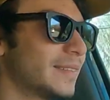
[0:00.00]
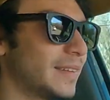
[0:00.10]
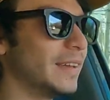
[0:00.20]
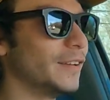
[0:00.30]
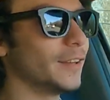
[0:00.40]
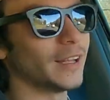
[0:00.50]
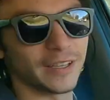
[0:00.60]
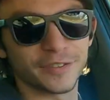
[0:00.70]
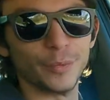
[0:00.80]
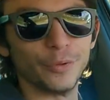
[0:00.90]
still
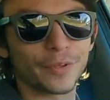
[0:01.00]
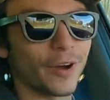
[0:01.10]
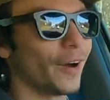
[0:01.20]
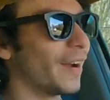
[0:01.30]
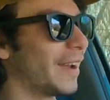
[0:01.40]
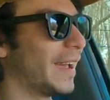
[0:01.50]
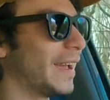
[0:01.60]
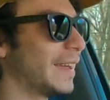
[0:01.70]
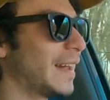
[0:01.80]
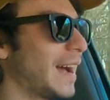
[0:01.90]
a smooth car,
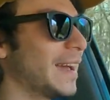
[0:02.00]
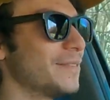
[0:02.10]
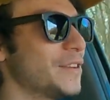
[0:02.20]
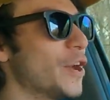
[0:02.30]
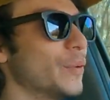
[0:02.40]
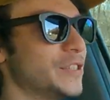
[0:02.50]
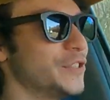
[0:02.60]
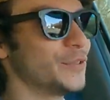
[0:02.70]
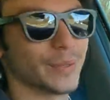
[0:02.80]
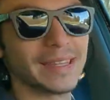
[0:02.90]
and I have no
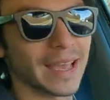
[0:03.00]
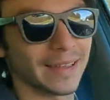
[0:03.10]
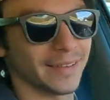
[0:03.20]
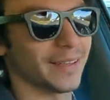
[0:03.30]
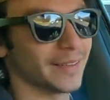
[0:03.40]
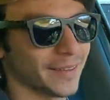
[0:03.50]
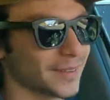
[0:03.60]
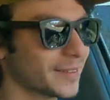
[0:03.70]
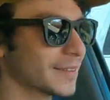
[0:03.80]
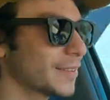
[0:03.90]
issues with dailying
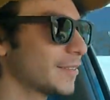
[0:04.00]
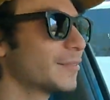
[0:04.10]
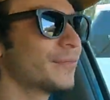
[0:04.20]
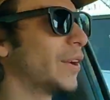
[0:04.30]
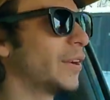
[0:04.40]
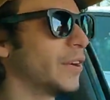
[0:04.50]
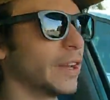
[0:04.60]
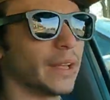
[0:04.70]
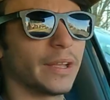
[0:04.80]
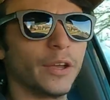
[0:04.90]
this.
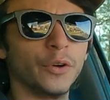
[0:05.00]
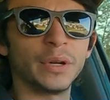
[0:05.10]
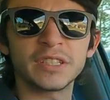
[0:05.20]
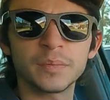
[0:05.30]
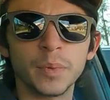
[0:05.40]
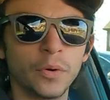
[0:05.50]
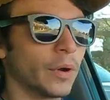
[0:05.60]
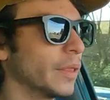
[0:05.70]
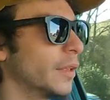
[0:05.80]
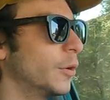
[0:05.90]
We're gonna go
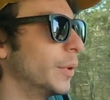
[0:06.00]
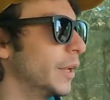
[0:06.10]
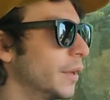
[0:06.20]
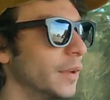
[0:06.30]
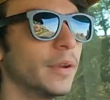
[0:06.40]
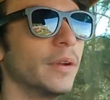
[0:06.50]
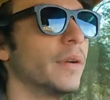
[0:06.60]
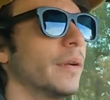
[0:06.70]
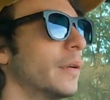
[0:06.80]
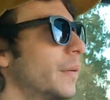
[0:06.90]
explore a little bit in
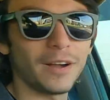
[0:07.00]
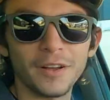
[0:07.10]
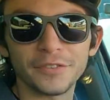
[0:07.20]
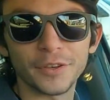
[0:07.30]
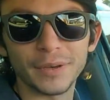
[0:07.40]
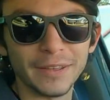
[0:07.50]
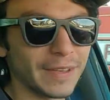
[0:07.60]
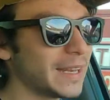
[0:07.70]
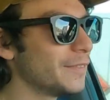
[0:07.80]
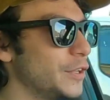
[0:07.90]
here. Also,
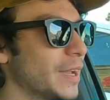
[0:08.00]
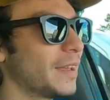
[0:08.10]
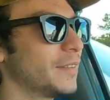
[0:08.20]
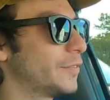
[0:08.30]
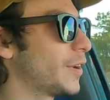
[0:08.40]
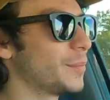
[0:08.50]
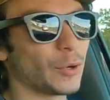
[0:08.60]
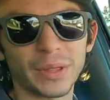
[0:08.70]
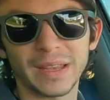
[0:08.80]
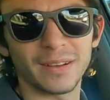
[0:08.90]
if any of you guys are
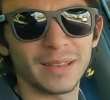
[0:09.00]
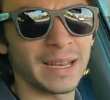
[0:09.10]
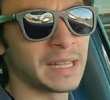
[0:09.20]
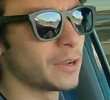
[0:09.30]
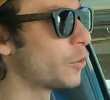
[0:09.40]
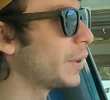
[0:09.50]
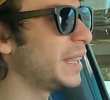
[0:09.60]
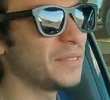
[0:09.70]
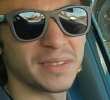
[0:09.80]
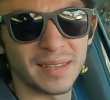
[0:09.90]
from North Carolina or
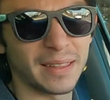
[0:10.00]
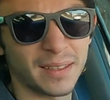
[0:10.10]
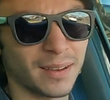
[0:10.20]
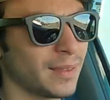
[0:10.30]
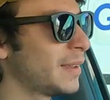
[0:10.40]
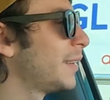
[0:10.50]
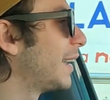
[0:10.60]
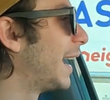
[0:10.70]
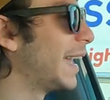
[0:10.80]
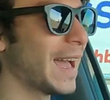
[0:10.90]
even South
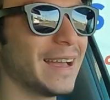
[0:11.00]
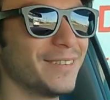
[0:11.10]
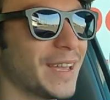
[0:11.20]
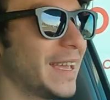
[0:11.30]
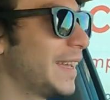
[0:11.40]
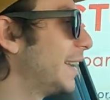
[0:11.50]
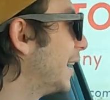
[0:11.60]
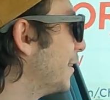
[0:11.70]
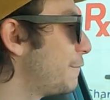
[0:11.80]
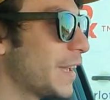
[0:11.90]
Carolina, I have
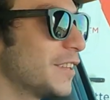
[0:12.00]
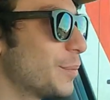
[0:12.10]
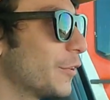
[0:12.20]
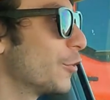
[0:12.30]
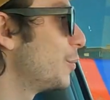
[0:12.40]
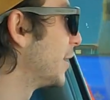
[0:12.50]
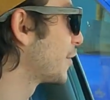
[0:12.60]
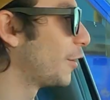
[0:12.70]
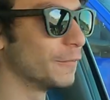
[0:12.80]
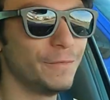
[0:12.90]
a Facebook group.
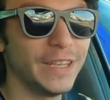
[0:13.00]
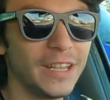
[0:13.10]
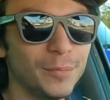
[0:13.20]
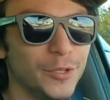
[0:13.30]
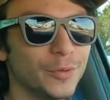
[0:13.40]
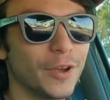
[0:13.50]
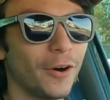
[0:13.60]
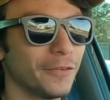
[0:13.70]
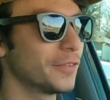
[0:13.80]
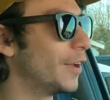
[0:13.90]
It's called VW
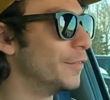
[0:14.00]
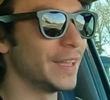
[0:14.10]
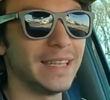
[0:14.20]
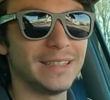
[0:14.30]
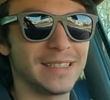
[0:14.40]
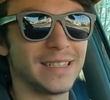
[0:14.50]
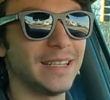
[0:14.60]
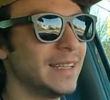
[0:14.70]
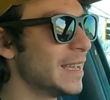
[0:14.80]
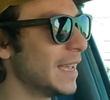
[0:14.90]
Golfs of
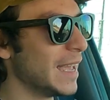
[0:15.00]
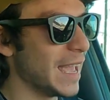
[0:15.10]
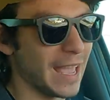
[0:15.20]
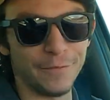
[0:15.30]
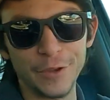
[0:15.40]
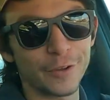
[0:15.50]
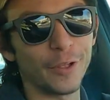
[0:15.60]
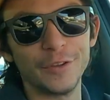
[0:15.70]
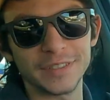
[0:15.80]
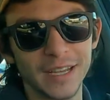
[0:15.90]
NC. If you're
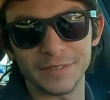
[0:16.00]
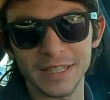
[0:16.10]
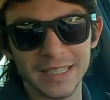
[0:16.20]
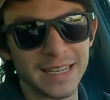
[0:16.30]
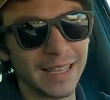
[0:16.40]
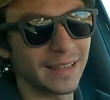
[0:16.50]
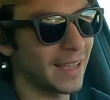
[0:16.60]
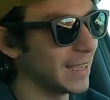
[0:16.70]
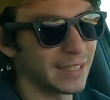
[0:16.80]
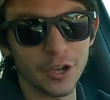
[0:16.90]
close enough to the state
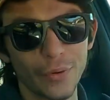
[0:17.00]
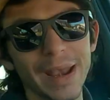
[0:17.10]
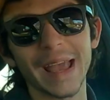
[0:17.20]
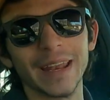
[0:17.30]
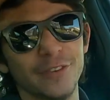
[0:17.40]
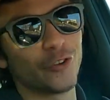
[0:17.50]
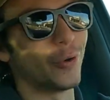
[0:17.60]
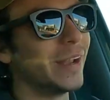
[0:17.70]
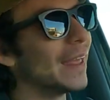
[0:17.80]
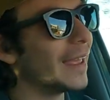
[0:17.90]
line, go ahead and
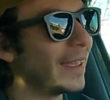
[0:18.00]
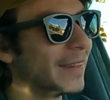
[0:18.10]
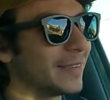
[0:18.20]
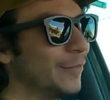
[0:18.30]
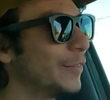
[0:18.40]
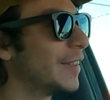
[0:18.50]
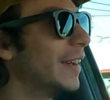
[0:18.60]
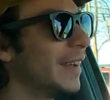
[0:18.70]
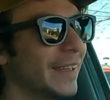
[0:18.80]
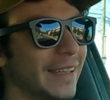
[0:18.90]
join
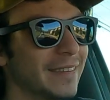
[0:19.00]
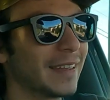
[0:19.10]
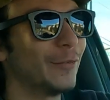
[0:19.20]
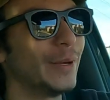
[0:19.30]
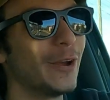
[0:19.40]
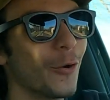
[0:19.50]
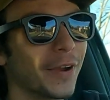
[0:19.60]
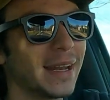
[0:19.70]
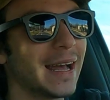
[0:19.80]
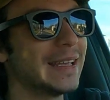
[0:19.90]
it. We
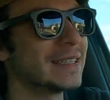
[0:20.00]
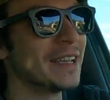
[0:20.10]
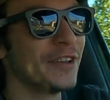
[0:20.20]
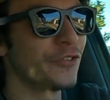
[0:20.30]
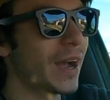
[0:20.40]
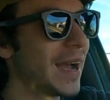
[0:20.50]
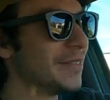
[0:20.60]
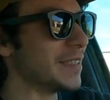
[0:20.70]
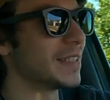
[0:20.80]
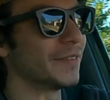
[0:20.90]
organize
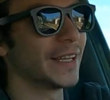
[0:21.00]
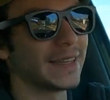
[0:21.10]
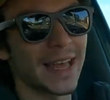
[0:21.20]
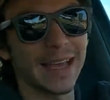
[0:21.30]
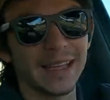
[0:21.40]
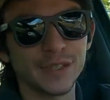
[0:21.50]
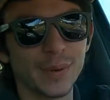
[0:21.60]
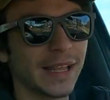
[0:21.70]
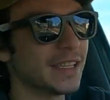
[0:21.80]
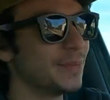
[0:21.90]
drives and stuff like that, as
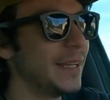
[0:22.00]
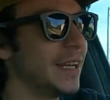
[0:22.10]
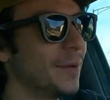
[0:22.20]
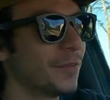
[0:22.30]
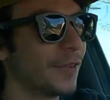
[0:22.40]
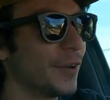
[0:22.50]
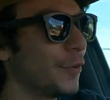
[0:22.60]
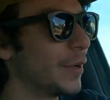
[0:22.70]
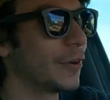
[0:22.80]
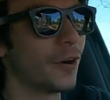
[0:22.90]
well as meetups for
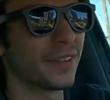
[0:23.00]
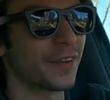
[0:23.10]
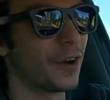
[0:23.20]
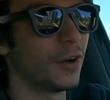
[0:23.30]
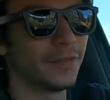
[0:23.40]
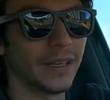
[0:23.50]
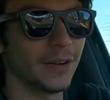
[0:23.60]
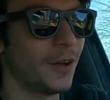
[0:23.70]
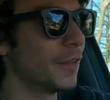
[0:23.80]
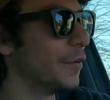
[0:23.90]
doing cars and coffee
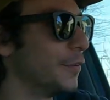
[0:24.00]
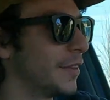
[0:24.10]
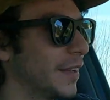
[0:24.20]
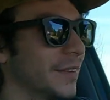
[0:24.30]
and all those